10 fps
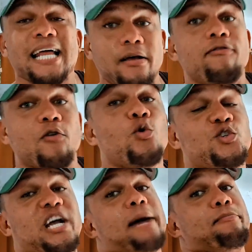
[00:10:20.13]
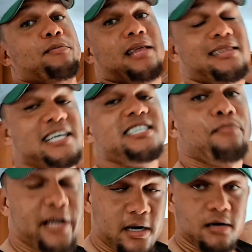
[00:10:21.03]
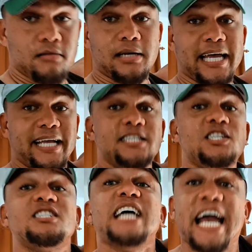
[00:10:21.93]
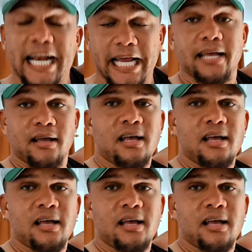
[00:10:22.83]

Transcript: Of course, you got people that disappear like in society.